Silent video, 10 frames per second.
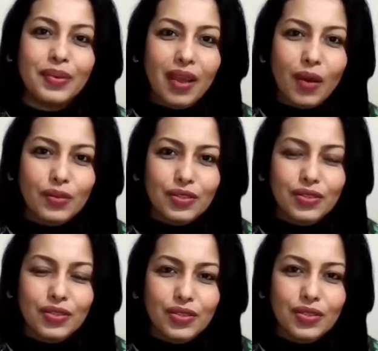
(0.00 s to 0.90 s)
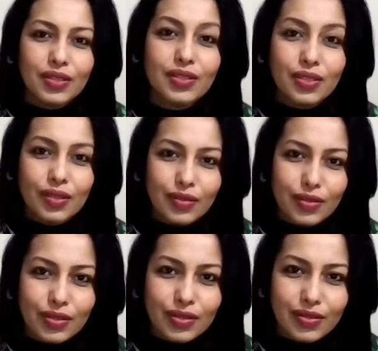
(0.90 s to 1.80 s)
bring out a
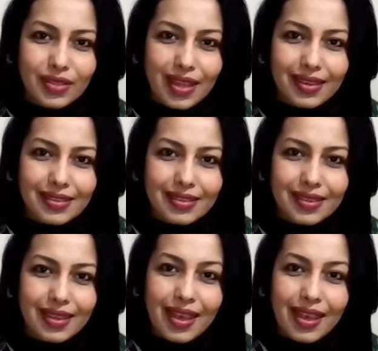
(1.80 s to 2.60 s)
solution to that.